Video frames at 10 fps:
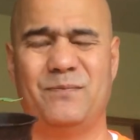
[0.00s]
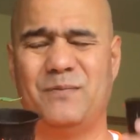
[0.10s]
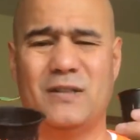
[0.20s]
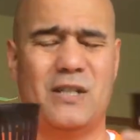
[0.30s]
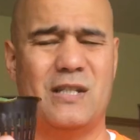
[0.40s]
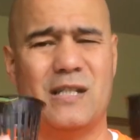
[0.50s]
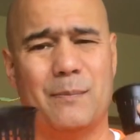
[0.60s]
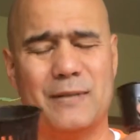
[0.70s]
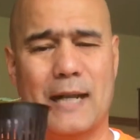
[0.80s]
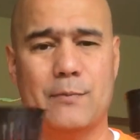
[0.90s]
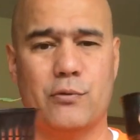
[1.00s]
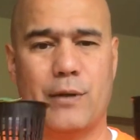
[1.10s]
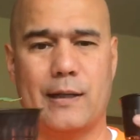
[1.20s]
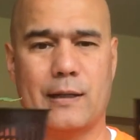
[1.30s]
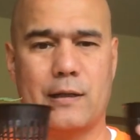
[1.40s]
Sometimes,
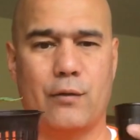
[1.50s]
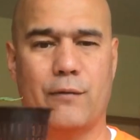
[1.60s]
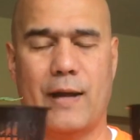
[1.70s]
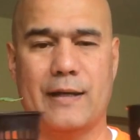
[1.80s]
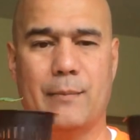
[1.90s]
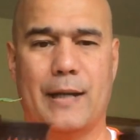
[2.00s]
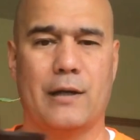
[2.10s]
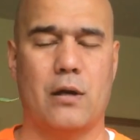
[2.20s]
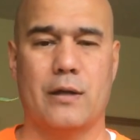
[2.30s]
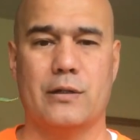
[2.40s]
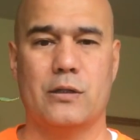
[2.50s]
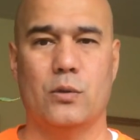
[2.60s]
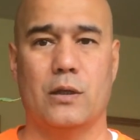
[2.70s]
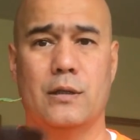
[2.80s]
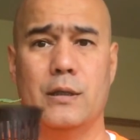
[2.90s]
rarely, you'll find them at a garden
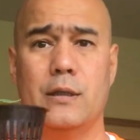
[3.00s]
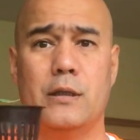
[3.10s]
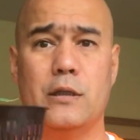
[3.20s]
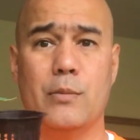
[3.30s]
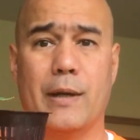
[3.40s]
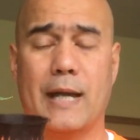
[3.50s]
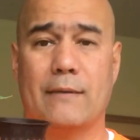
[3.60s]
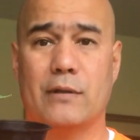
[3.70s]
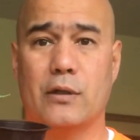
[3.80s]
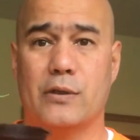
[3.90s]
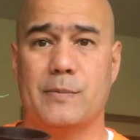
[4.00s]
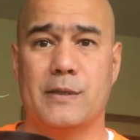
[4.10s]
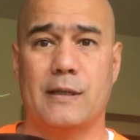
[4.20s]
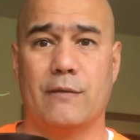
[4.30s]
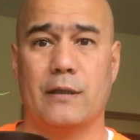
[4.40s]
store. You might have to go
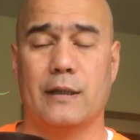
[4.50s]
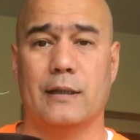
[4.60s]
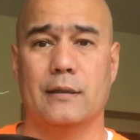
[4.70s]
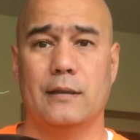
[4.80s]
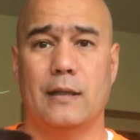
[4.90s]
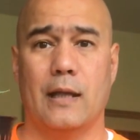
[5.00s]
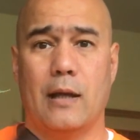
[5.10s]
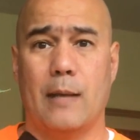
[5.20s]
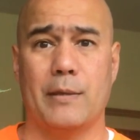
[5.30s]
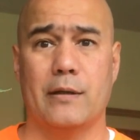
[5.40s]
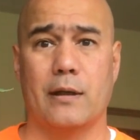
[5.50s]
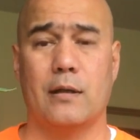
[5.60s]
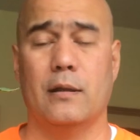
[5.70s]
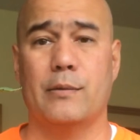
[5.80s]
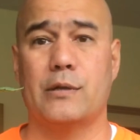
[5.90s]
specifically. I'm here in
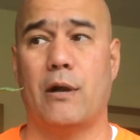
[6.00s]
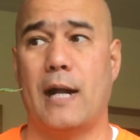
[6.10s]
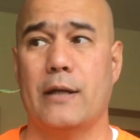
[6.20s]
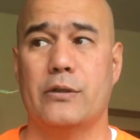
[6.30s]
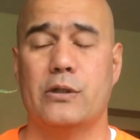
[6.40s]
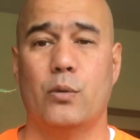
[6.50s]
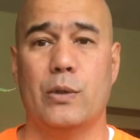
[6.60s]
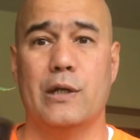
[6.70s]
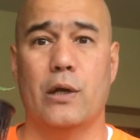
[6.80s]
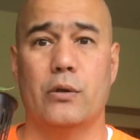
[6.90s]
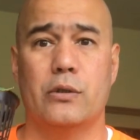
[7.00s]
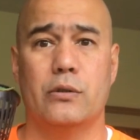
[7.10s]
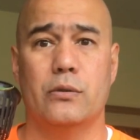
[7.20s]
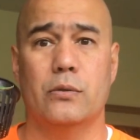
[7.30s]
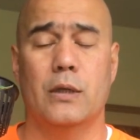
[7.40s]
Columbus, Ohio, so we go
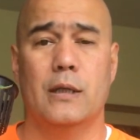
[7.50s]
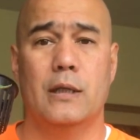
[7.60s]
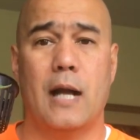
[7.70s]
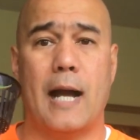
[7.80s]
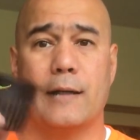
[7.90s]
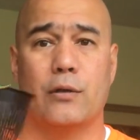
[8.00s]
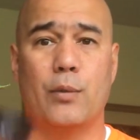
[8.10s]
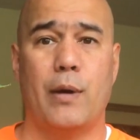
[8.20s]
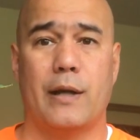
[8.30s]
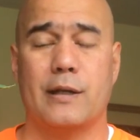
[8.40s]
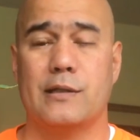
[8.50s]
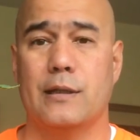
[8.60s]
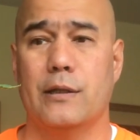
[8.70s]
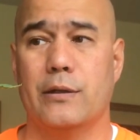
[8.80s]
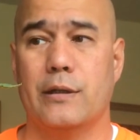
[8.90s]
to Hydroponics in
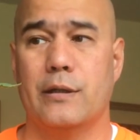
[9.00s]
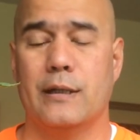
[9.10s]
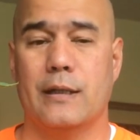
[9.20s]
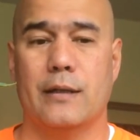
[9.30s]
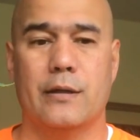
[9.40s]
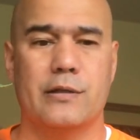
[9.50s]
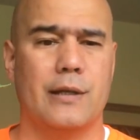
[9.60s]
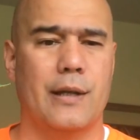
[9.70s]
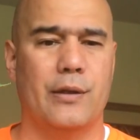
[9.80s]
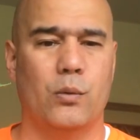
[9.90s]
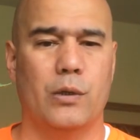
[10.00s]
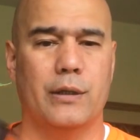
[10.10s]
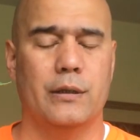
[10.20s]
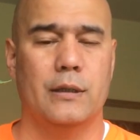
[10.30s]
Hilliard, and then there's another one